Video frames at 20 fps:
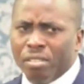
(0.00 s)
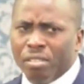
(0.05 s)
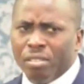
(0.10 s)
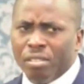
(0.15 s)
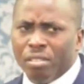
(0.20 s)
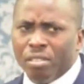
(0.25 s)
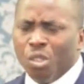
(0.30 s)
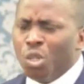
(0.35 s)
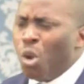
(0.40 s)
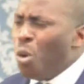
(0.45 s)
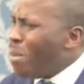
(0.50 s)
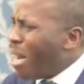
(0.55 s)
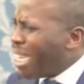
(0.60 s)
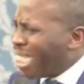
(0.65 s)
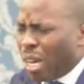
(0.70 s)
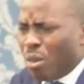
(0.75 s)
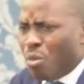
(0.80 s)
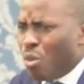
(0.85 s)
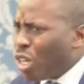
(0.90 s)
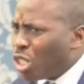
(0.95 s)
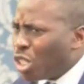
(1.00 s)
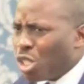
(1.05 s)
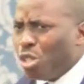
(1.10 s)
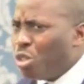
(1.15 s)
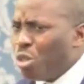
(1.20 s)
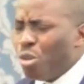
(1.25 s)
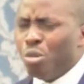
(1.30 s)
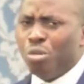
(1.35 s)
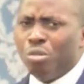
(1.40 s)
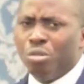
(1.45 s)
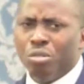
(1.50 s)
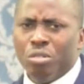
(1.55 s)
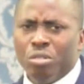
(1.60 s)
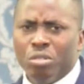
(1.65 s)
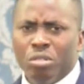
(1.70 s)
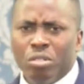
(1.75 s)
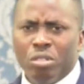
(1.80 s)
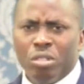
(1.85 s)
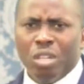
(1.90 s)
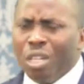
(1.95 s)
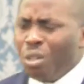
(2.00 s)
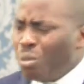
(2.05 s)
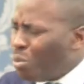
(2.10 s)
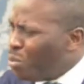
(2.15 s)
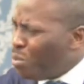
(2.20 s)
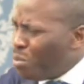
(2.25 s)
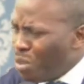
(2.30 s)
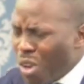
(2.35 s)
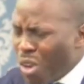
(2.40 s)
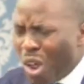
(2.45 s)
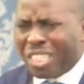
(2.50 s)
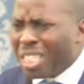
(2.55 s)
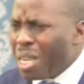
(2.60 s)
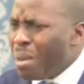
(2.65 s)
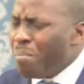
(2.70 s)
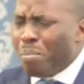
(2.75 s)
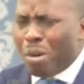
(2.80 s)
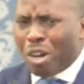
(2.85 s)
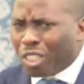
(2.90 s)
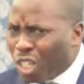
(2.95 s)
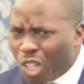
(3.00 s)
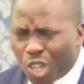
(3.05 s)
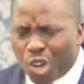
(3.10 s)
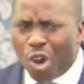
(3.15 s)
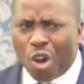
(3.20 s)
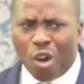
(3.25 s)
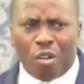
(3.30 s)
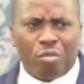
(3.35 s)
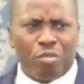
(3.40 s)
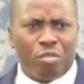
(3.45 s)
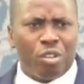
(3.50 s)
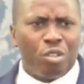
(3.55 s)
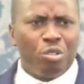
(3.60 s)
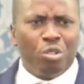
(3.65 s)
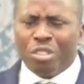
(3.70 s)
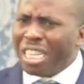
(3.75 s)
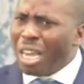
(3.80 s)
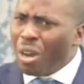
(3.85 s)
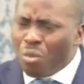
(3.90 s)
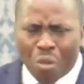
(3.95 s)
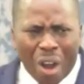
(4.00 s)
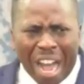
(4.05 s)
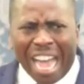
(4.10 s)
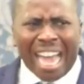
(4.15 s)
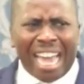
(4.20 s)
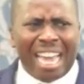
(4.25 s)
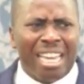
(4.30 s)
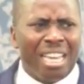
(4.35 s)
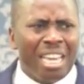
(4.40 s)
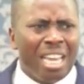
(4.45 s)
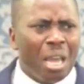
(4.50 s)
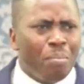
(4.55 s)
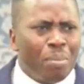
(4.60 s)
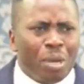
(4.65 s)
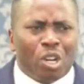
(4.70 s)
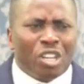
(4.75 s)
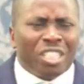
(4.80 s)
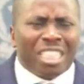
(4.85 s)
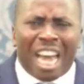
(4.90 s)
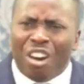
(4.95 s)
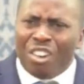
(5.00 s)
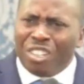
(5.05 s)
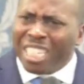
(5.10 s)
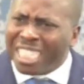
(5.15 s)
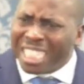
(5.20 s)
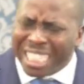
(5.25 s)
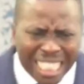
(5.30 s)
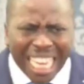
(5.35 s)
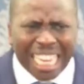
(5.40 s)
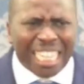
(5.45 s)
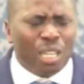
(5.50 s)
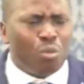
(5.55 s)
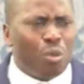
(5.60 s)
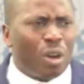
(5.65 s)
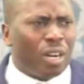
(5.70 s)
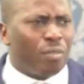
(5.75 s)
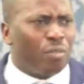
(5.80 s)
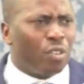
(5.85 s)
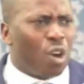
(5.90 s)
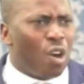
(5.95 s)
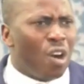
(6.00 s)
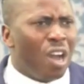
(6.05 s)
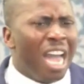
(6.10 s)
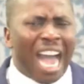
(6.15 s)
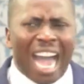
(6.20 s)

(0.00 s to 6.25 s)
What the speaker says: No matter what you do. Nothing but love. You say, why? Because I understand the word of God.